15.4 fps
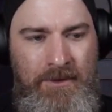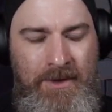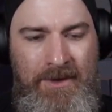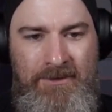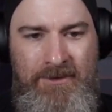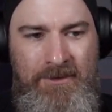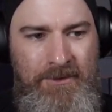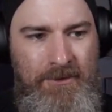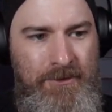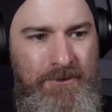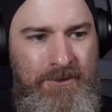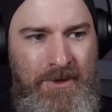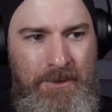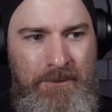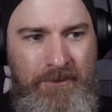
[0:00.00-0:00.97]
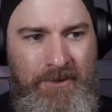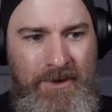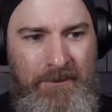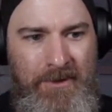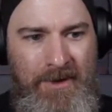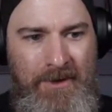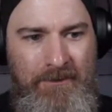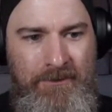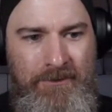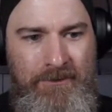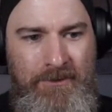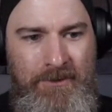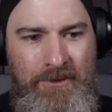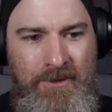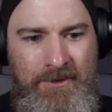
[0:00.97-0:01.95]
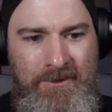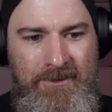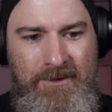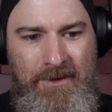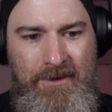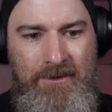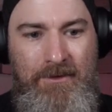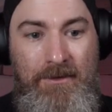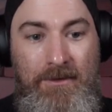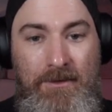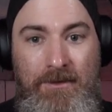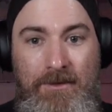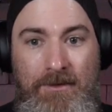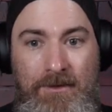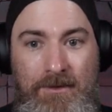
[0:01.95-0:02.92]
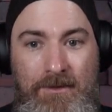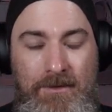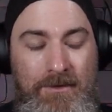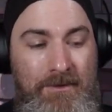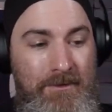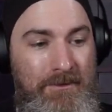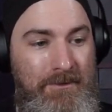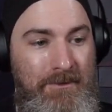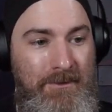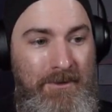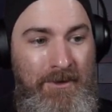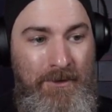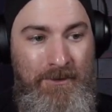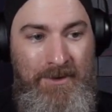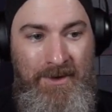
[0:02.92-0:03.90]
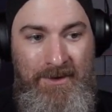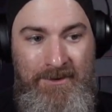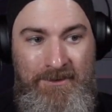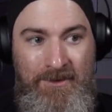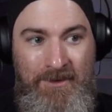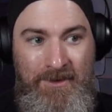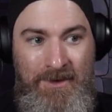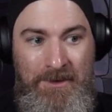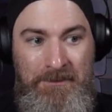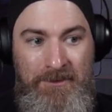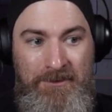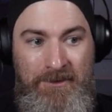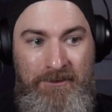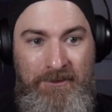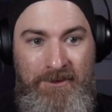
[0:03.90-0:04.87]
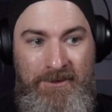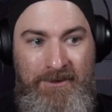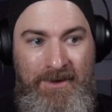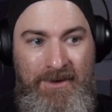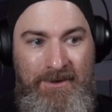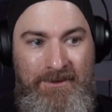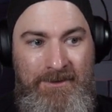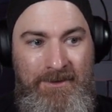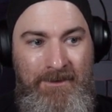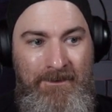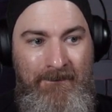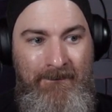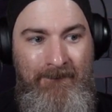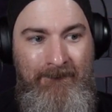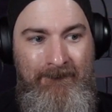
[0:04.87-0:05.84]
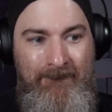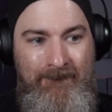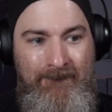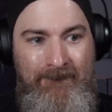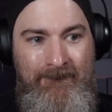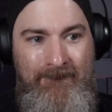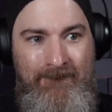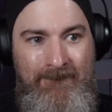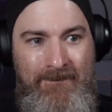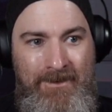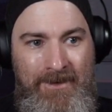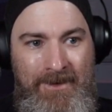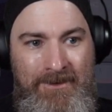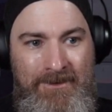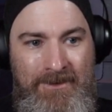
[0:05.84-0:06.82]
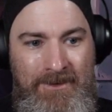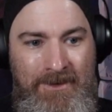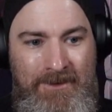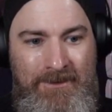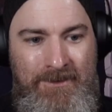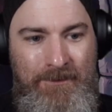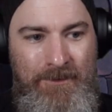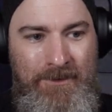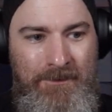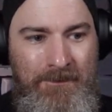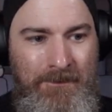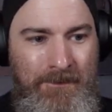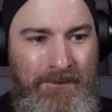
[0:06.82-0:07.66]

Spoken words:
That's a new type of enemy I have not seen. Okay, he's got a couple of different attacks. He's a nasty one.